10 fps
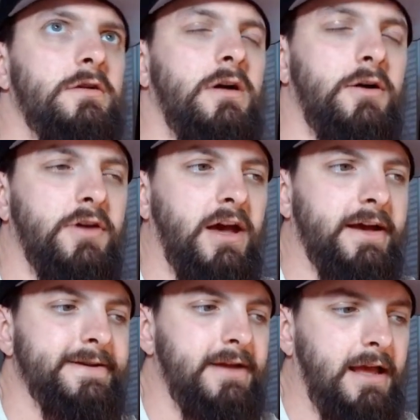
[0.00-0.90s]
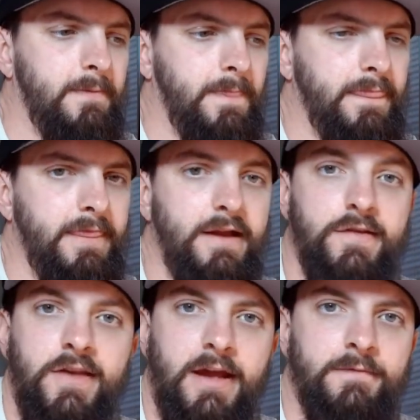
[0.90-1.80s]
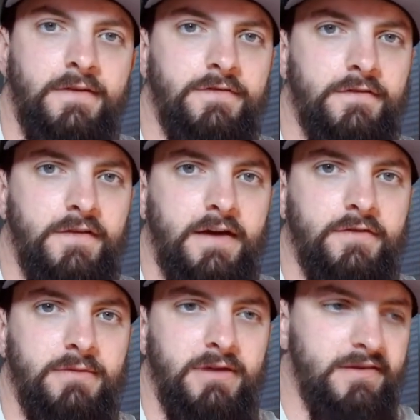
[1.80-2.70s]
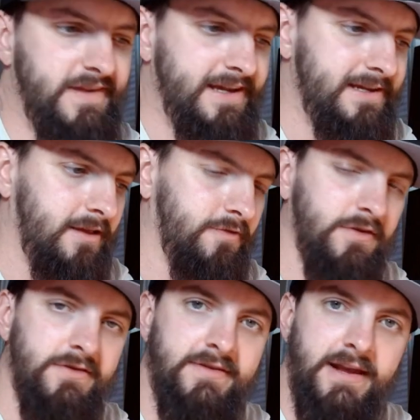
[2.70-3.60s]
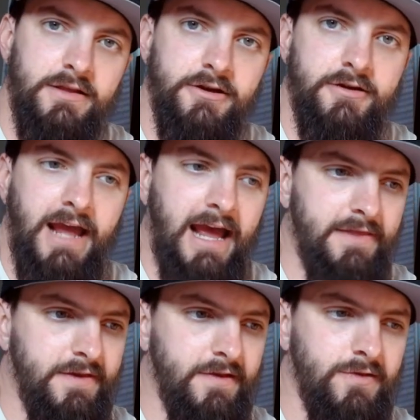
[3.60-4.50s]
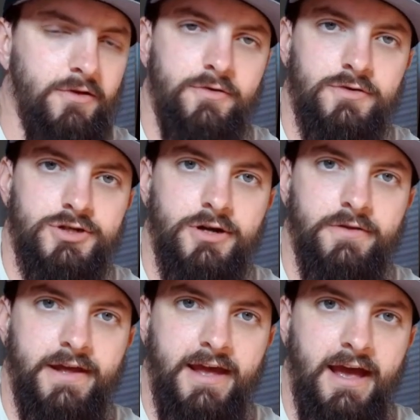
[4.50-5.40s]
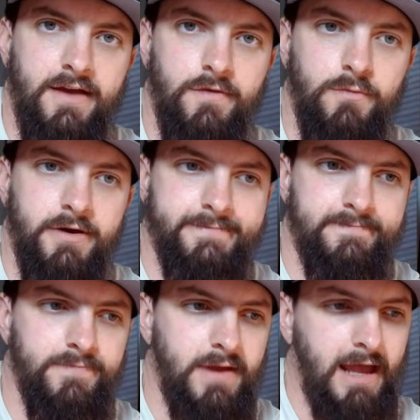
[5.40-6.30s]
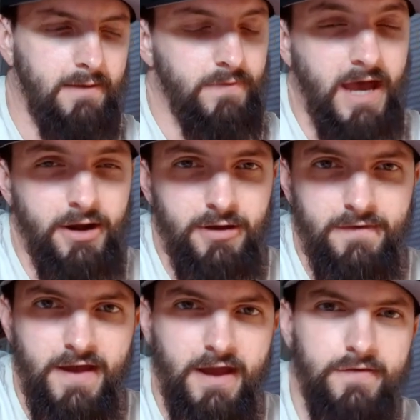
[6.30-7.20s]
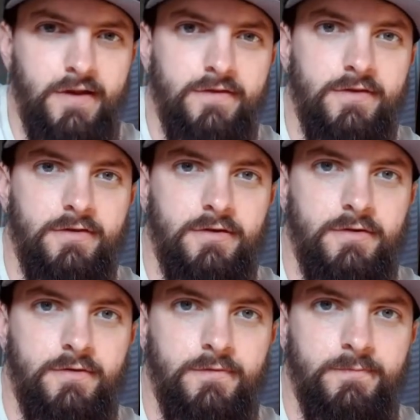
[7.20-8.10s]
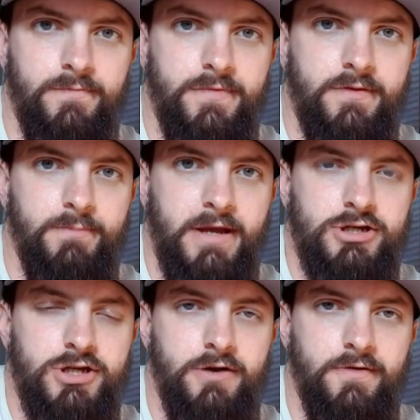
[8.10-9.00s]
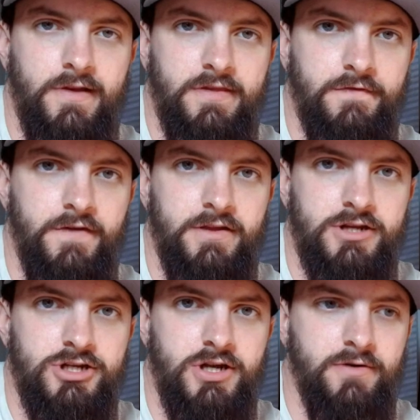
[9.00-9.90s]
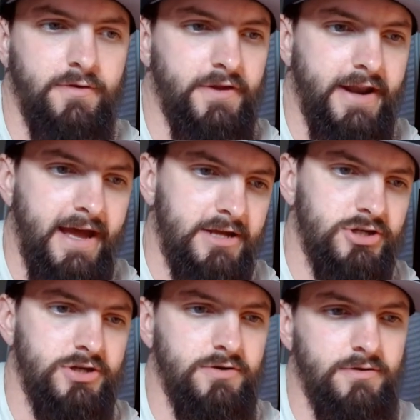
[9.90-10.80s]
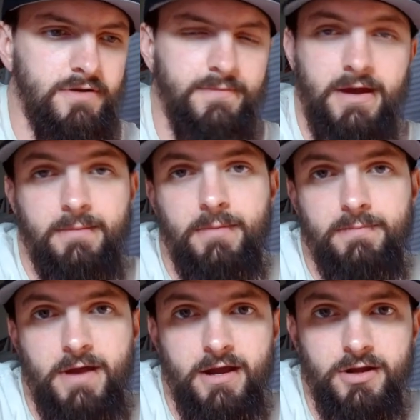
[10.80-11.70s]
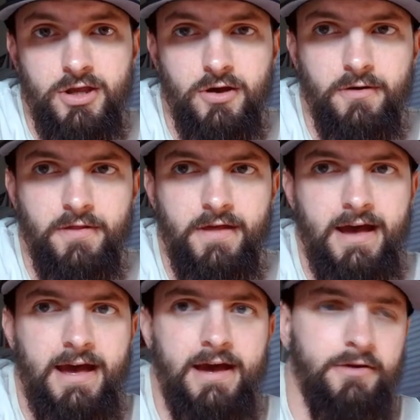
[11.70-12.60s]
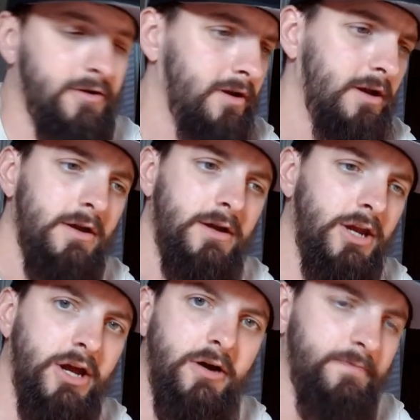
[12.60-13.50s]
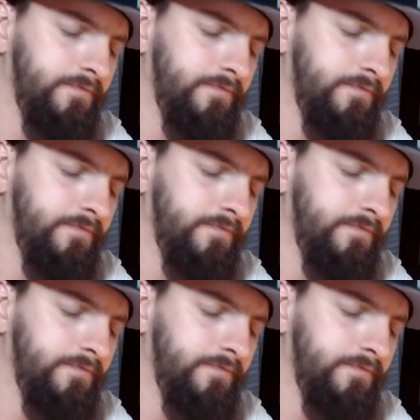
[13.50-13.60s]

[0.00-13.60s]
okay, that same 55 Clemente, there's a dealer at this local show that has one. I don't have access to those big shows like the Philly show or the National, and I'm not going to go to that. Or, you know,